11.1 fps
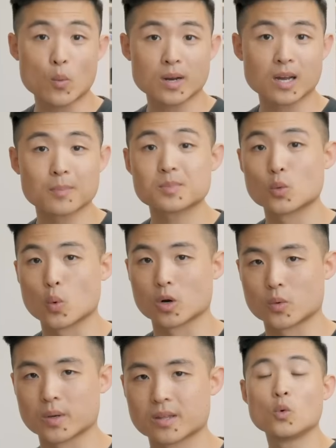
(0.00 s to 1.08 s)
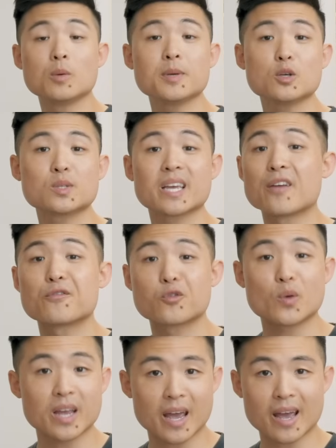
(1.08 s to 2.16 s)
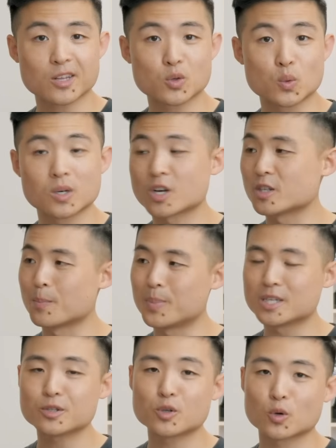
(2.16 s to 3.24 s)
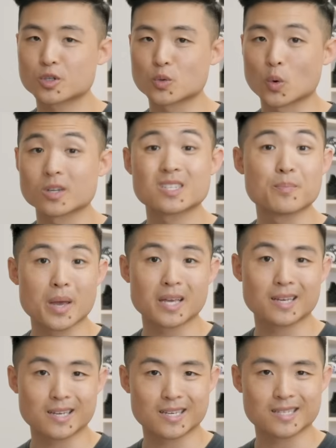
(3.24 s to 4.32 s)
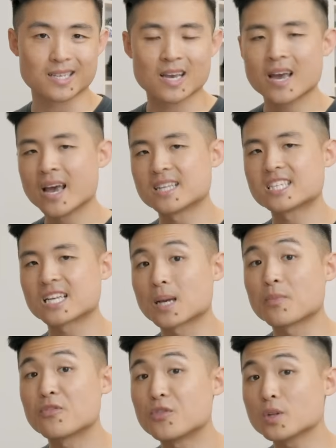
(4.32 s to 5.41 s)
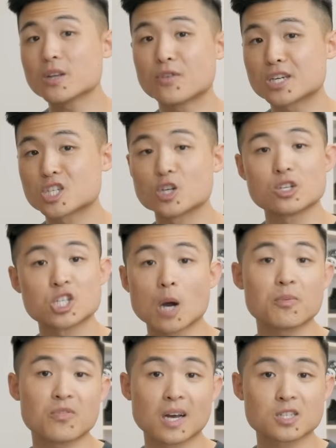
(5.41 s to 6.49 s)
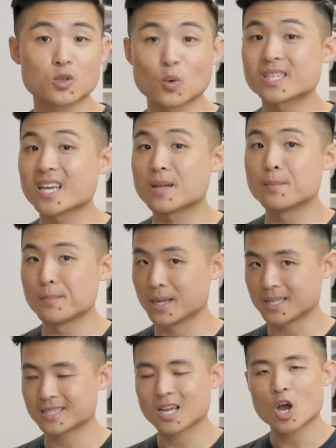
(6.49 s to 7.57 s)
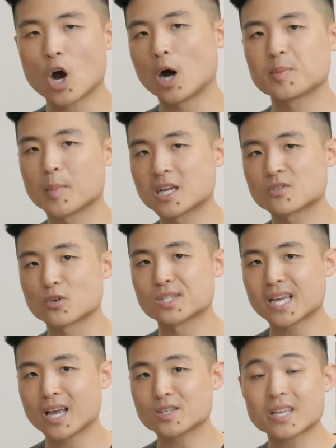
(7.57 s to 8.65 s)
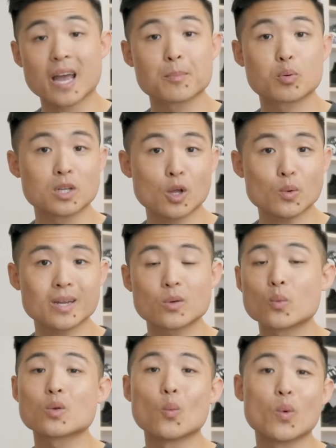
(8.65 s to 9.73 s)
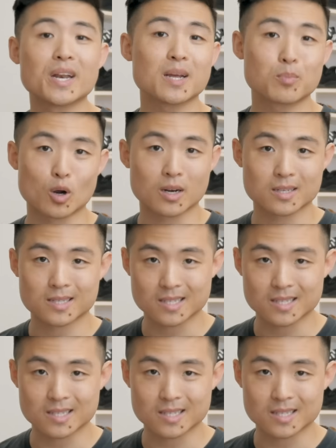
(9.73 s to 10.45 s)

one up to work with. We'll be using a free AI tool called Build Your Store to make it easy. It sets up fully functional Shopify stores in minutes, optimized for sales and preloaded with winning products to